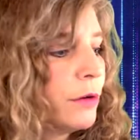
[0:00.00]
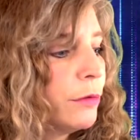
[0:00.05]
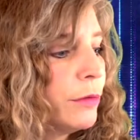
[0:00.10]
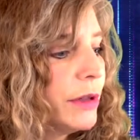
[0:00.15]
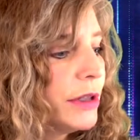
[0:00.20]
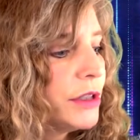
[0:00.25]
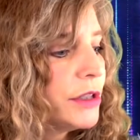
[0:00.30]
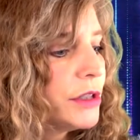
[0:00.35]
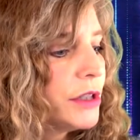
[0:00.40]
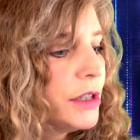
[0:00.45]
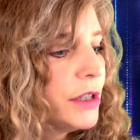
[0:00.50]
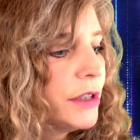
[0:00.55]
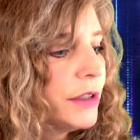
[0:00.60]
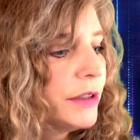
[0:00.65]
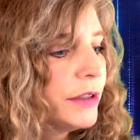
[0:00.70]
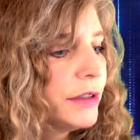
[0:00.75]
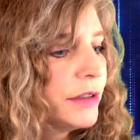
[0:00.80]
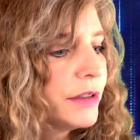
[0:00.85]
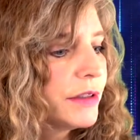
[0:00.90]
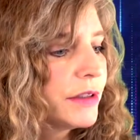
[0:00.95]
which
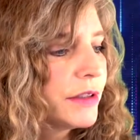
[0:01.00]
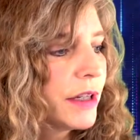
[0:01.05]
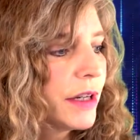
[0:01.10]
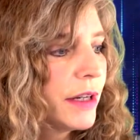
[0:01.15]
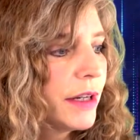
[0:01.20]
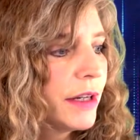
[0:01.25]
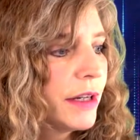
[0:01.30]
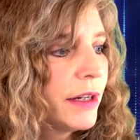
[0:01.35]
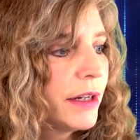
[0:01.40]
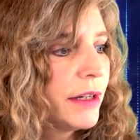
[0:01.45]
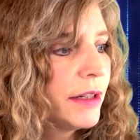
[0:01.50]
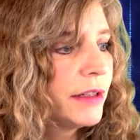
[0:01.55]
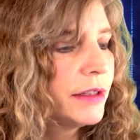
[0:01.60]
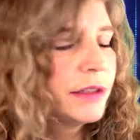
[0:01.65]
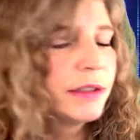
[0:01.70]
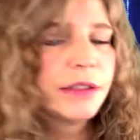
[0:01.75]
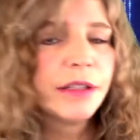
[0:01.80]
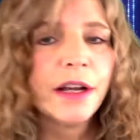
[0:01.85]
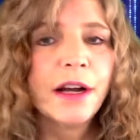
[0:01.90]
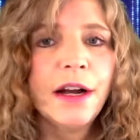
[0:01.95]
is a
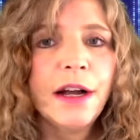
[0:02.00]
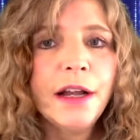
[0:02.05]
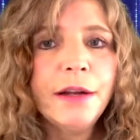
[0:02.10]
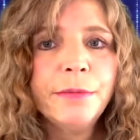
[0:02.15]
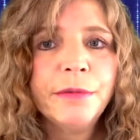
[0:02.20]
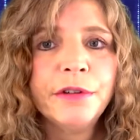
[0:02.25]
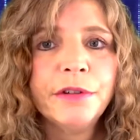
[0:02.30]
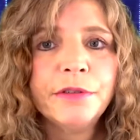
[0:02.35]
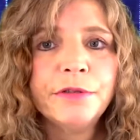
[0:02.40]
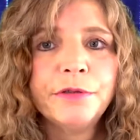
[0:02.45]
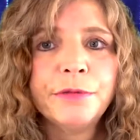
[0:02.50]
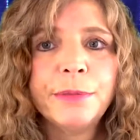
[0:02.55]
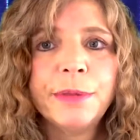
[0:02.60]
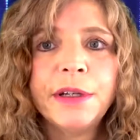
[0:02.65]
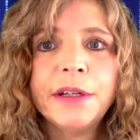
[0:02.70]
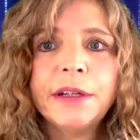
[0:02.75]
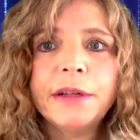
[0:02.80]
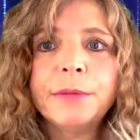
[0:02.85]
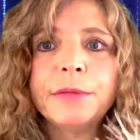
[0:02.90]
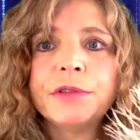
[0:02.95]
time of
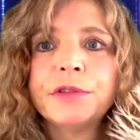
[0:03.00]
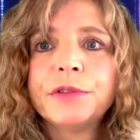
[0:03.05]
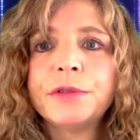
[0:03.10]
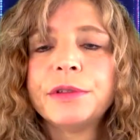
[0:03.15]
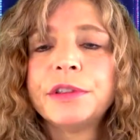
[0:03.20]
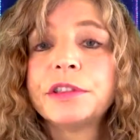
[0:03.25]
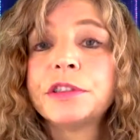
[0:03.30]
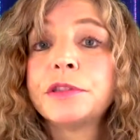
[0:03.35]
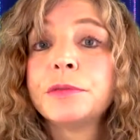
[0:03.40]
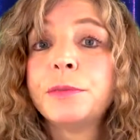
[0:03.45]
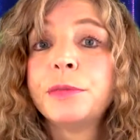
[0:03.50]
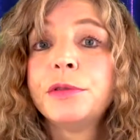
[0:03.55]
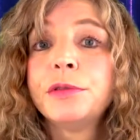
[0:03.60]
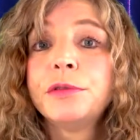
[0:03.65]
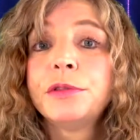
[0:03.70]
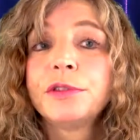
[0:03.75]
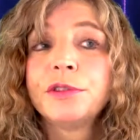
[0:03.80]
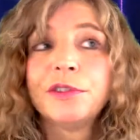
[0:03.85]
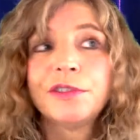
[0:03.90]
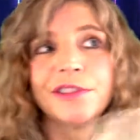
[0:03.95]
being able to
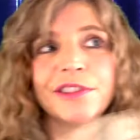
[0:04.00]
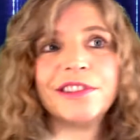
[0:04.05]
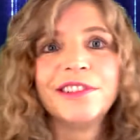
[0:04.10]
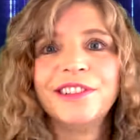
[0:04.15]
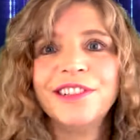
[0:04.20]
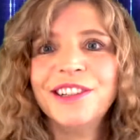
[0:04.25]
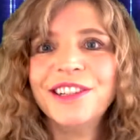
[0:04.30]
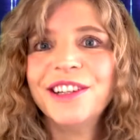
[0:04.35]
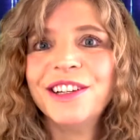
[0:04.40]
explore all the